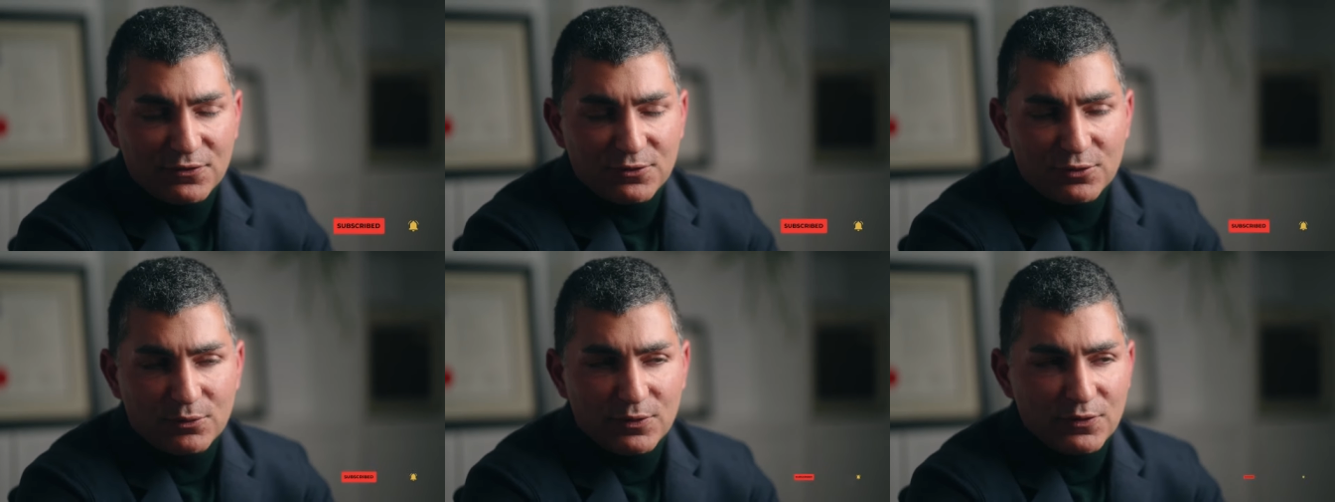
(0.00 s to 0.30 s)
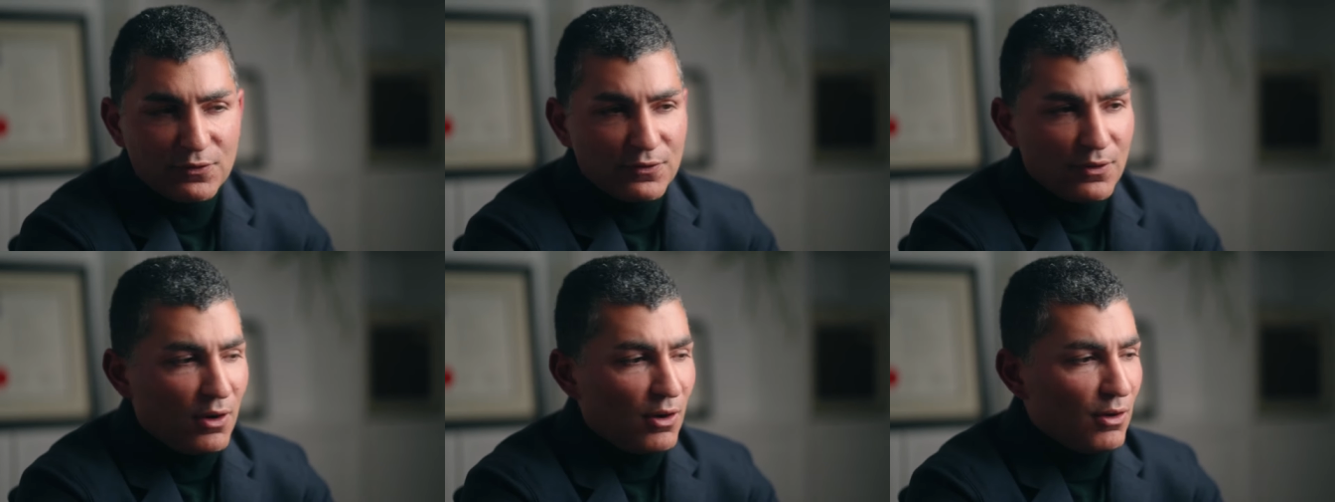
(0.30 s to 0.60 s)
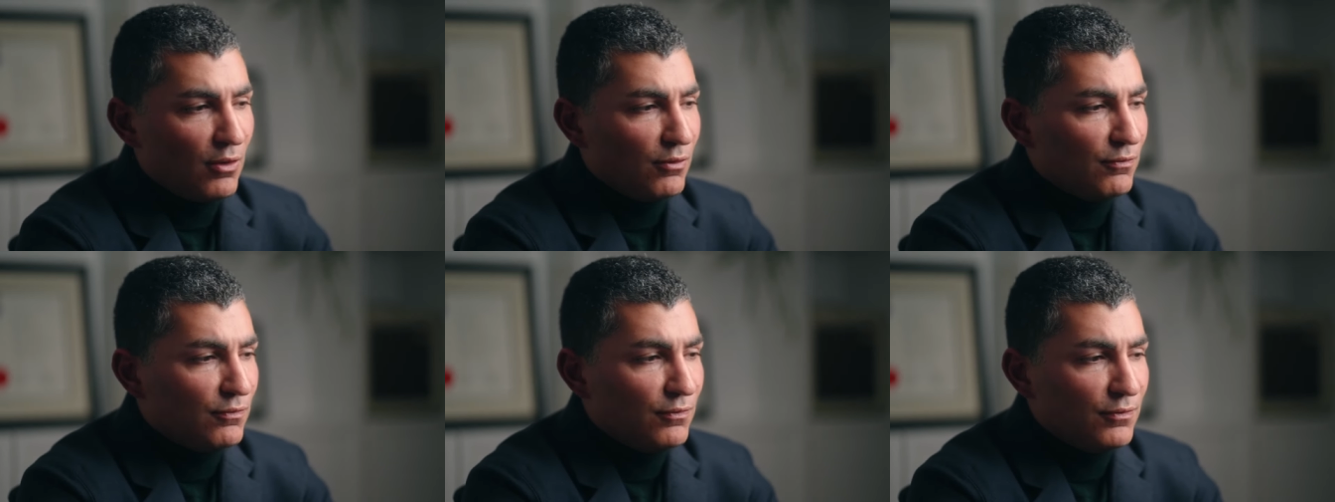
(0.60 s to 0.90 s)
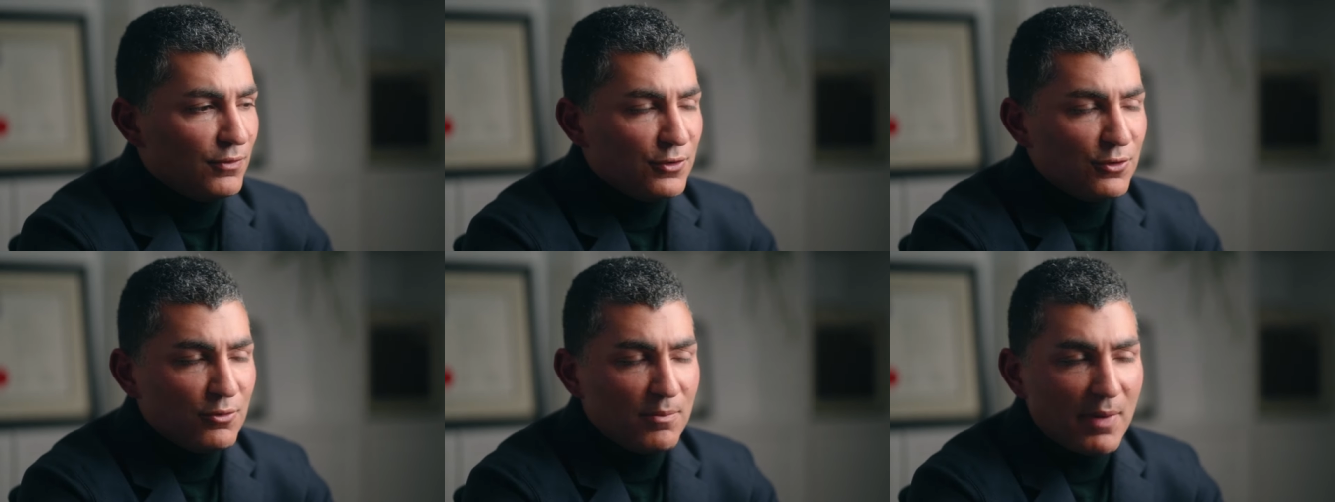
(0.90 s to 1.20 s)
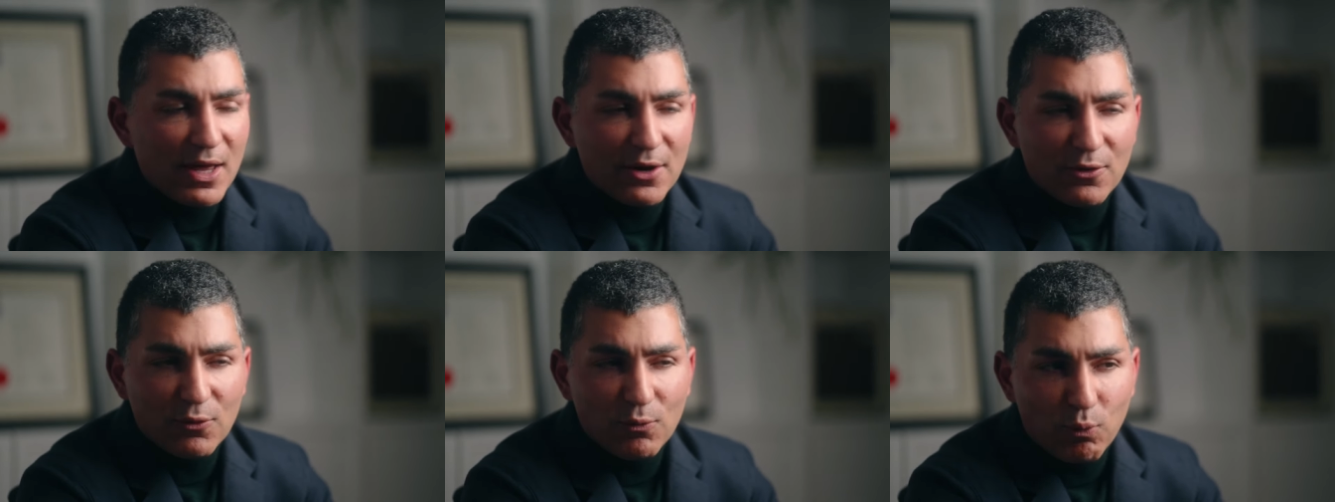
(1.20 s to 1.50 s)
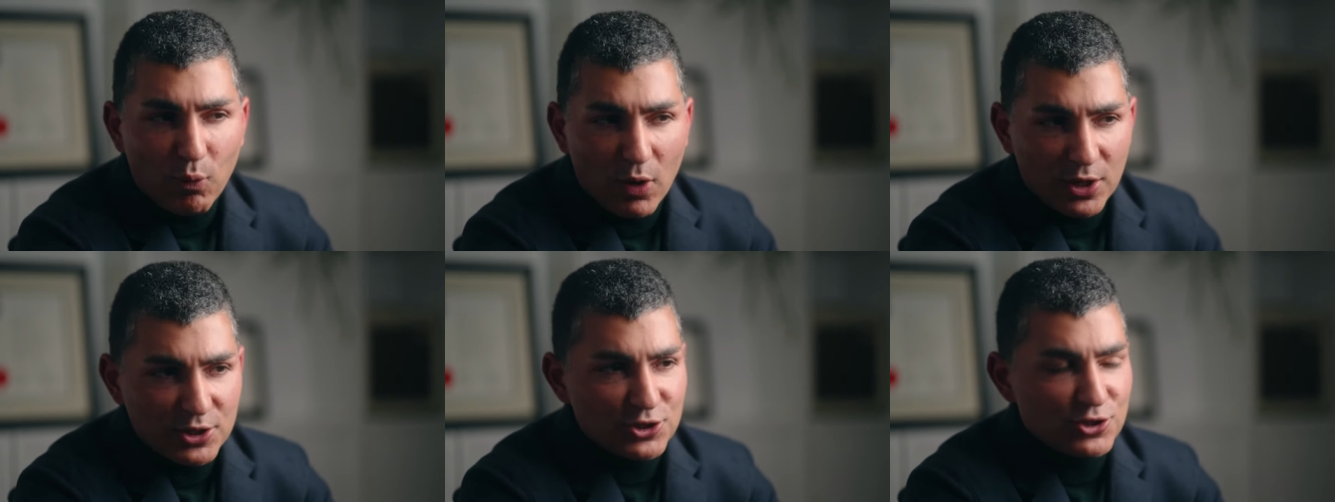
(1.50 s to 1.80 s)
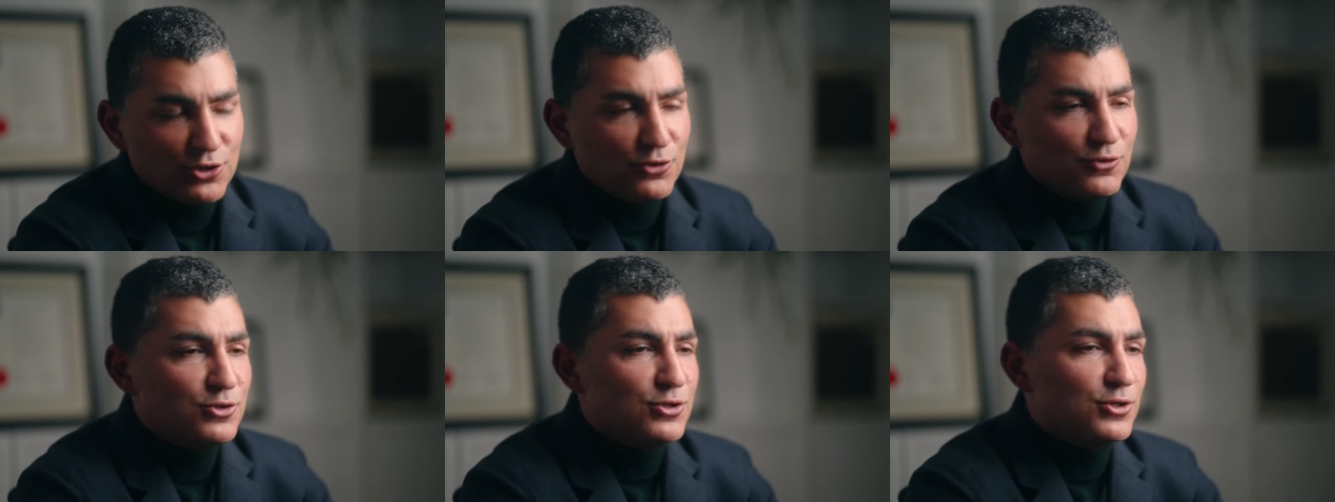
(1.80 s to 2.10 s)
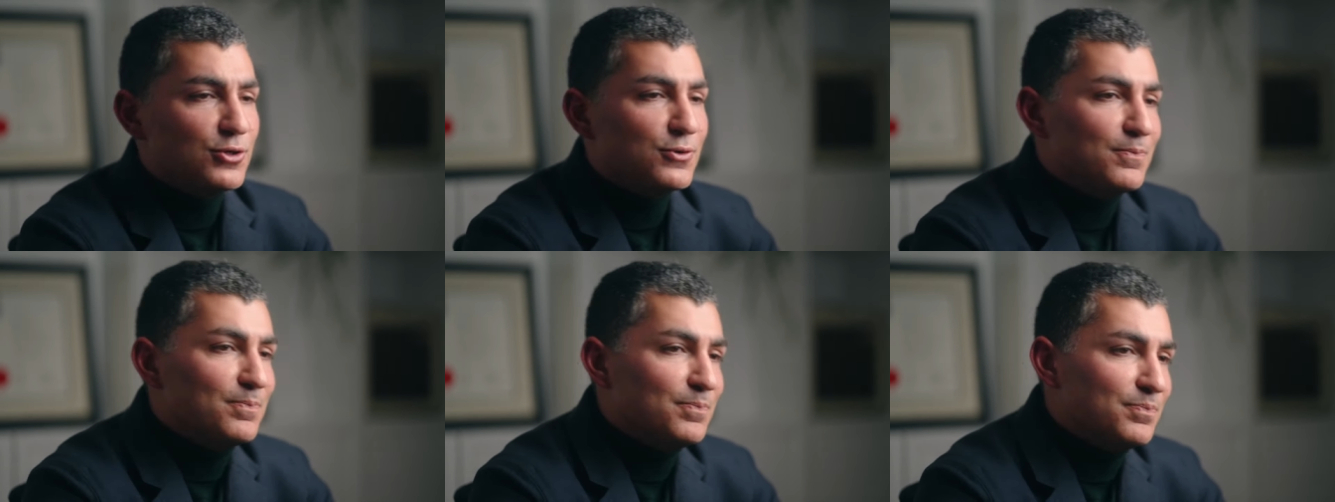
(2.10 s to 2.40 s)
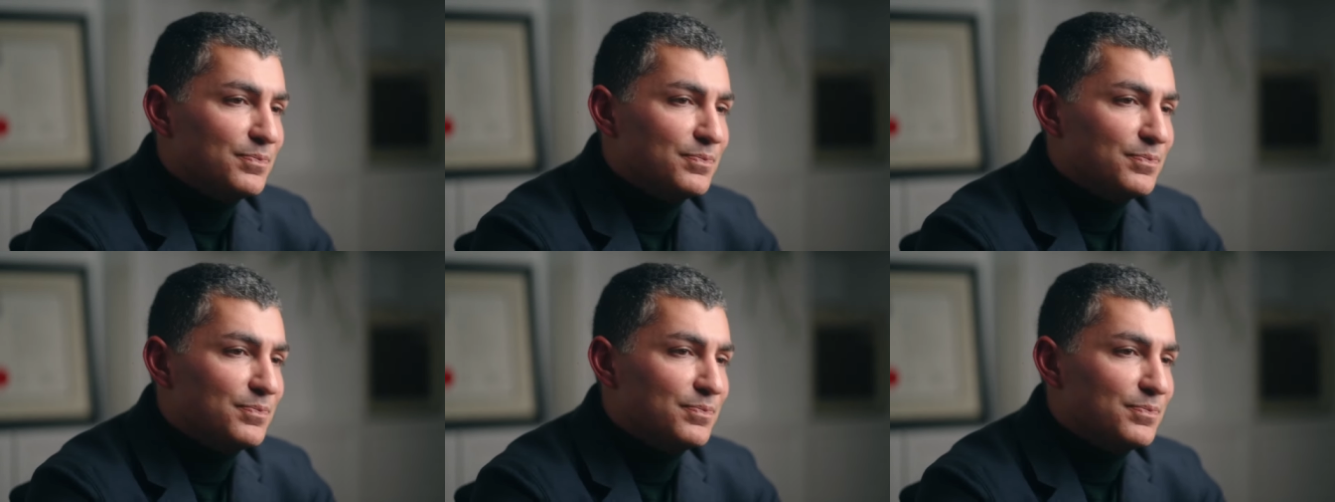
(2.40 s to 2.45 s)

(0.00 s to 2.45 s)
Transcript: to resolve no matter what you do.